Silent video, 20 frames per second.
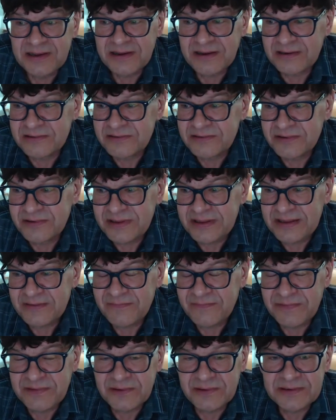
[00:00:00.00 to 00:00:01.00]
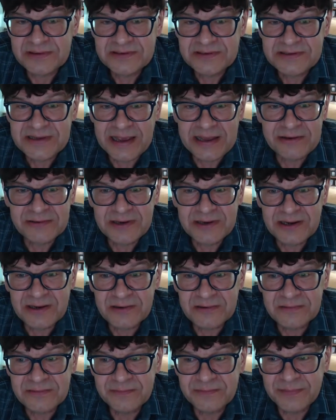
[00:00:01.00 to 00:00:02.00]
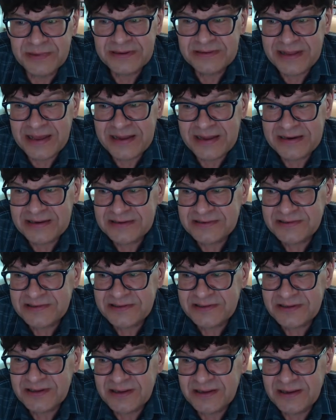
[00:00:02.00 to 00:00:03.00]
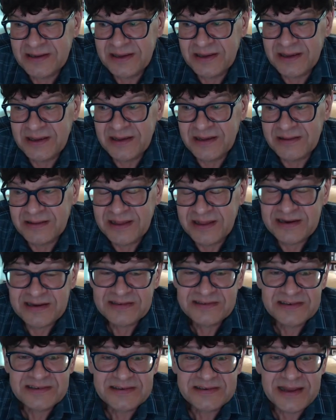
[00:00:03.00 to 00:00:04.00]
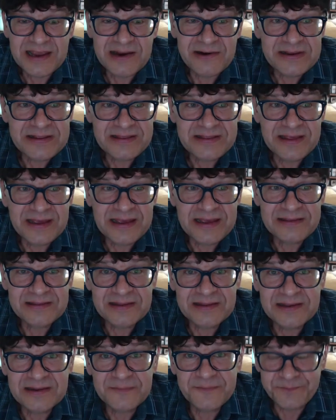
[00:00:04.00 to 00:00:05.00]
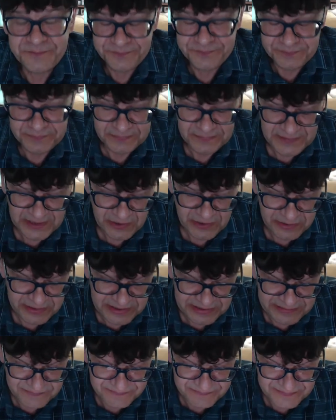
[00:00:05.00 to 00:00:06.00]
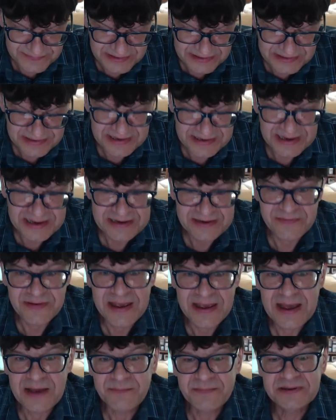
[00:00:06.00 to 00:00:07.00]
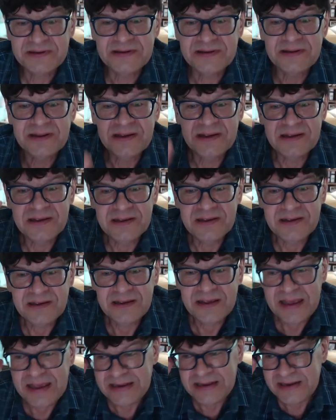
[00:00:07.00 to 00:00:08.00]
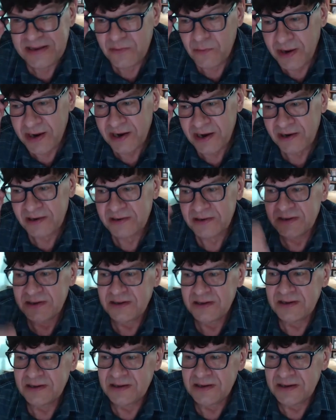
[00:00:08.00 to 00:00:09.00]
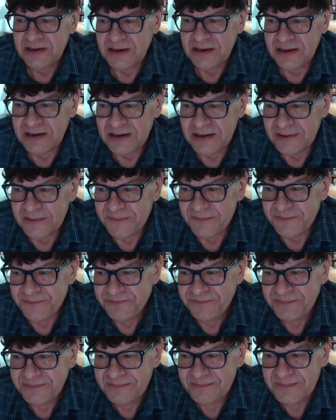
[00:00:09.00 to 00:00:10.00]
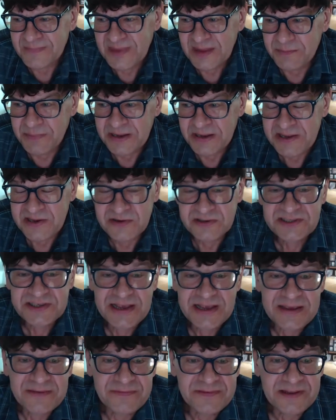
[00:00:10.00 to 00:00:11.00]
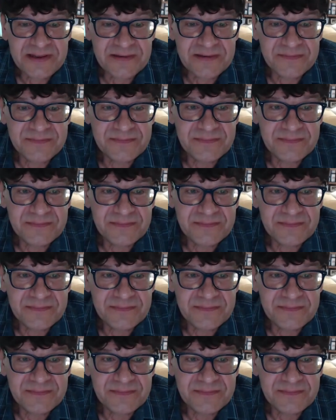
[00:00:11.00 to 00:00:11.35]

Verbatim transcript: under the influence. I don't know, but that is that is a scary thing that, you know, can kind of happen anywhere. Um, but your safety,